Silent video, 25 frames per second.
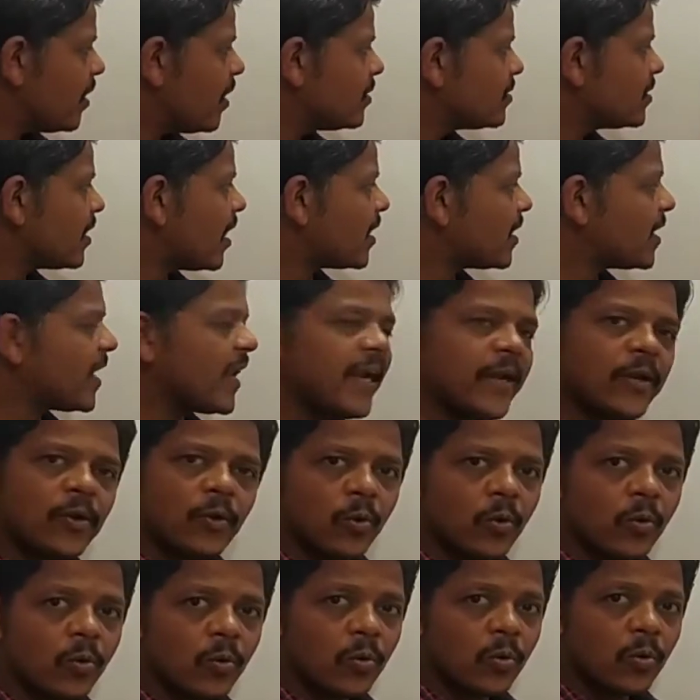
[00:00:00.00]

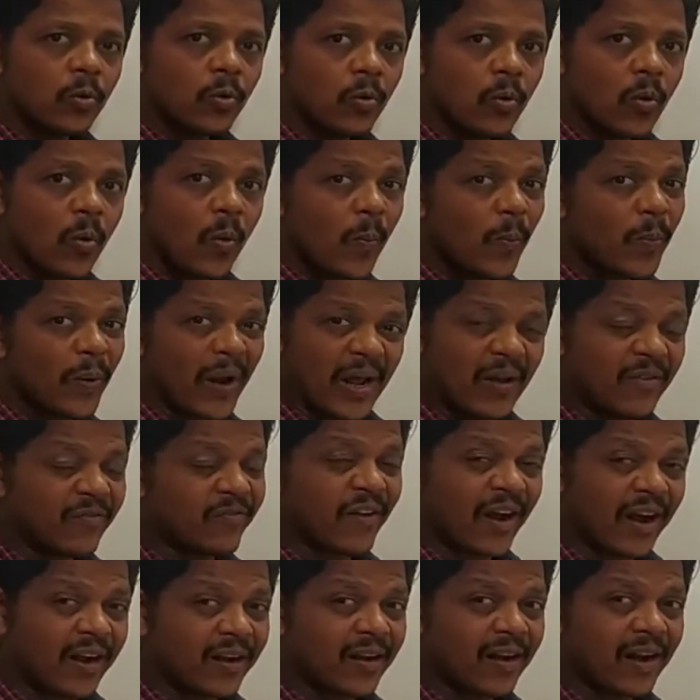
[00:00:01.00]
32, prime
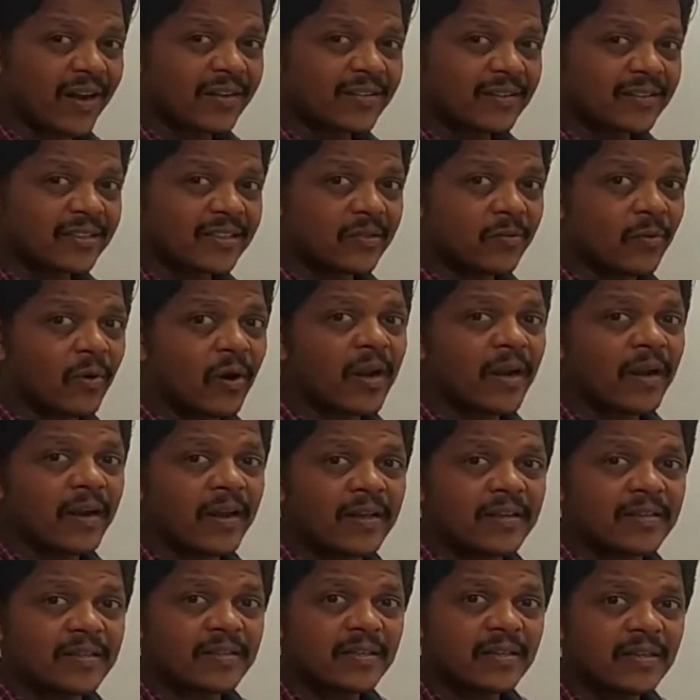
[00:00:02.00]
factorization, what it
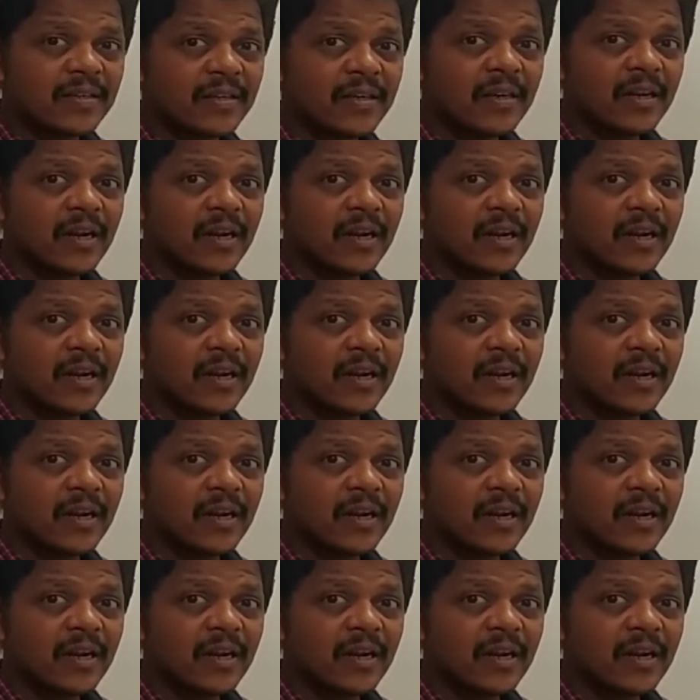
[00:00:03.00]
is?